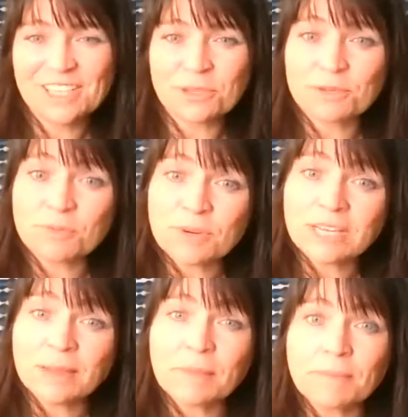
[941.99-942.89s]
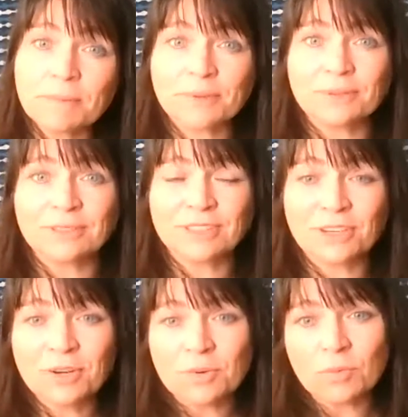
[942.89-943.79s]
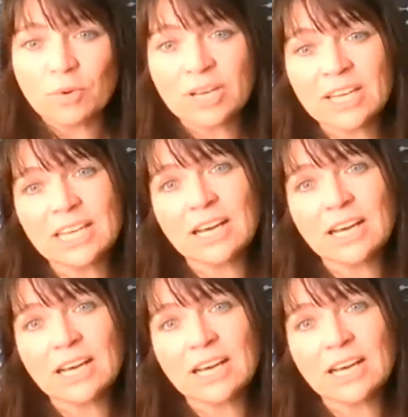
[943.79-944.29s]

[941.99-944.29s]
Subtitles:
So it's really important that we